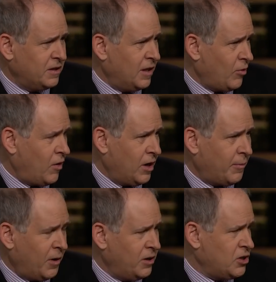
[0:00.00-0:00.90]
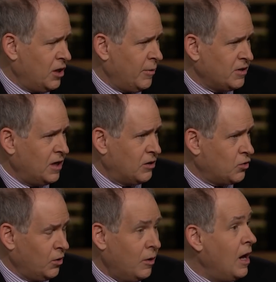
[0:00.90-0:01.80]
the Democratic Party chairman, is not
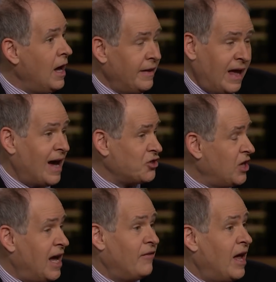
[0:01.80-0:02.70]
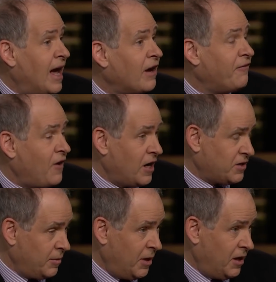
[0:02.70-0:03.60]
true. And they actually haven't had a Fox
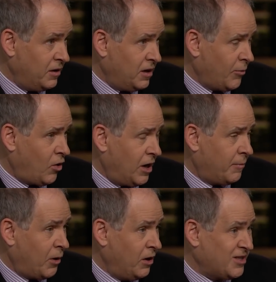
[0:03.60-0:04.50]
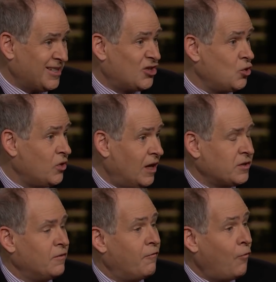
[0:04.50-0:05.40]
debate in the Democratic Party since
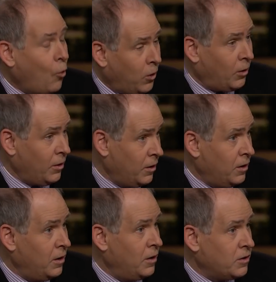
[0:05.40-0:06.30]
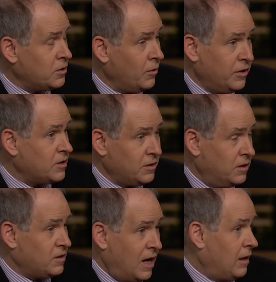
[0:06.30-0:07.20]
2004. So
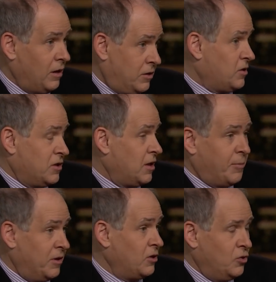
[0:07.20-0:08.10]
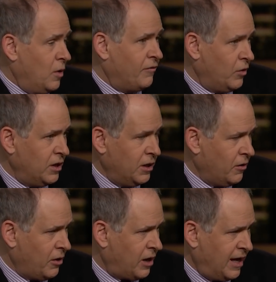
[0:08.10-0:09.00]
it's not like this is something they do every year
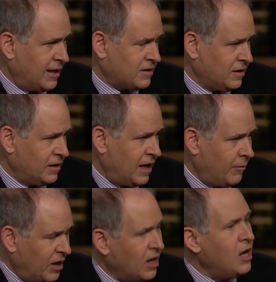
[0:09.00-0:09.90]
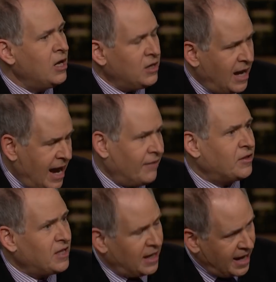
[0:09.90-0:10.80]
and are canceling now. But you have
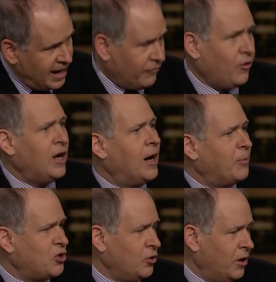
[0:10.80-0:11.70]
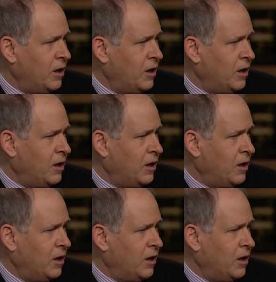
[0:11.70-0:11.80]
to take every opportunity